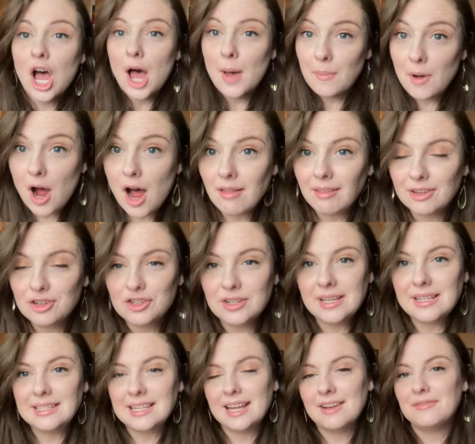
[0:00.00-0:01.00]

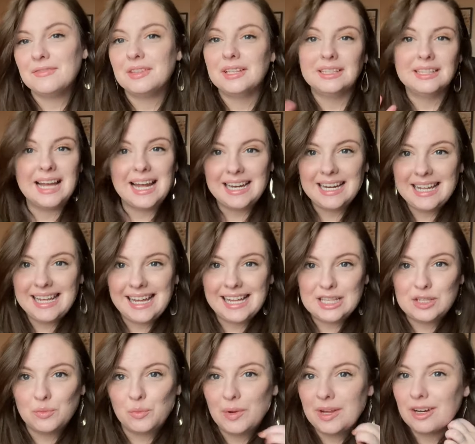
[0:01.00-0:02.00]
Apologies if the lighting
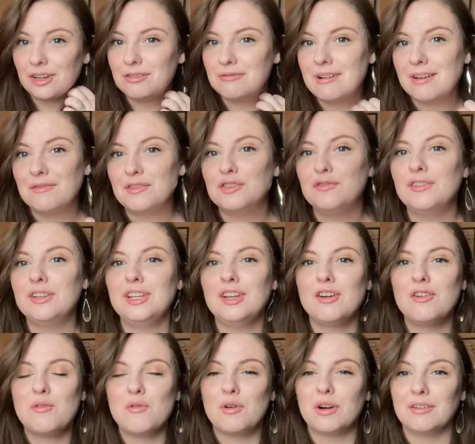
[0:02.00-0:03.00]
gets weird throughout this
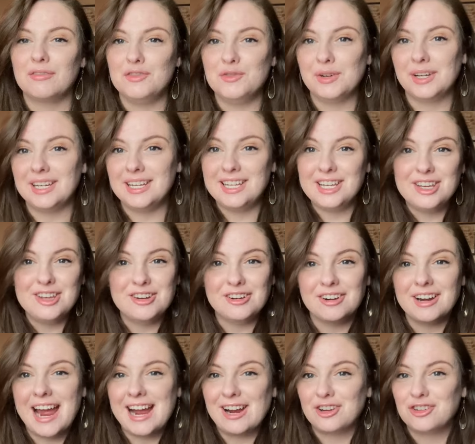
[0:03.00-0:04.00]
video or if you can hear
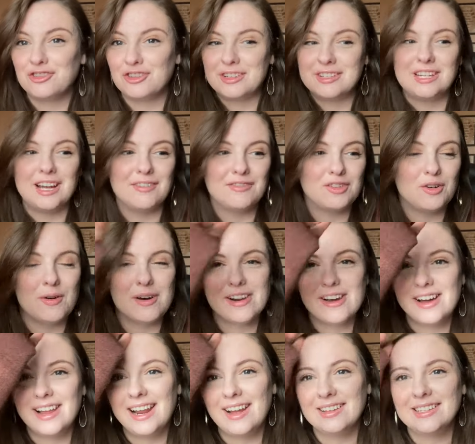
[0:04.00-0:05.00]
extra stuff going
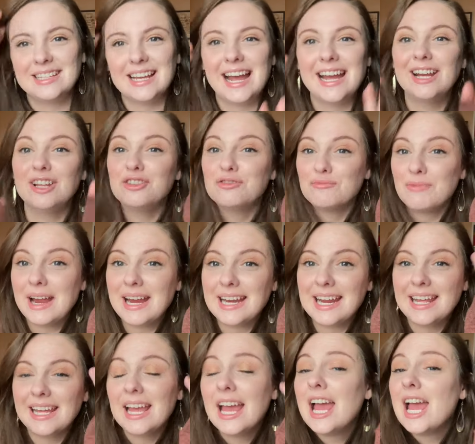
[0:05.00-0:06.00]
on outside. It's
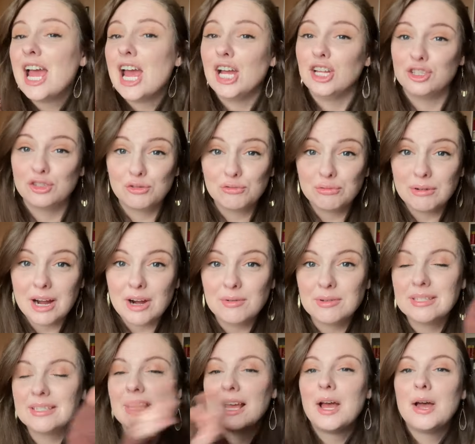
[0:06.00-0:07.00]
raining, it's
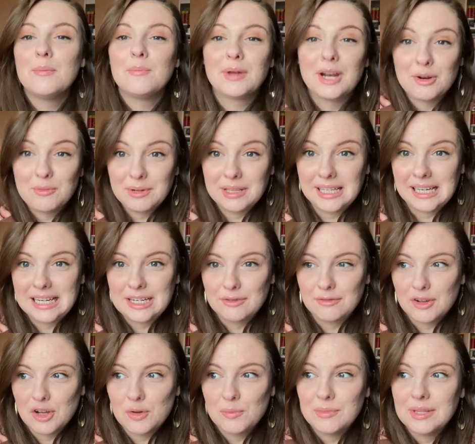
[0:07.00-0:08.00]
gross, but I really need to
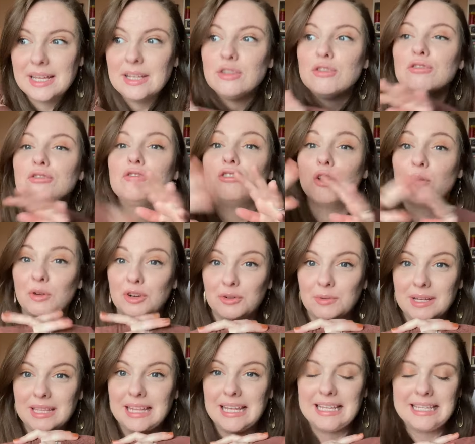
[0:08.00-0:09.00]
film this, so we're
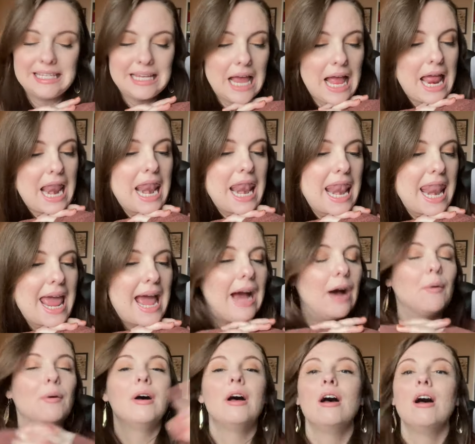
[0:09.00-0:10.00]
doing this now.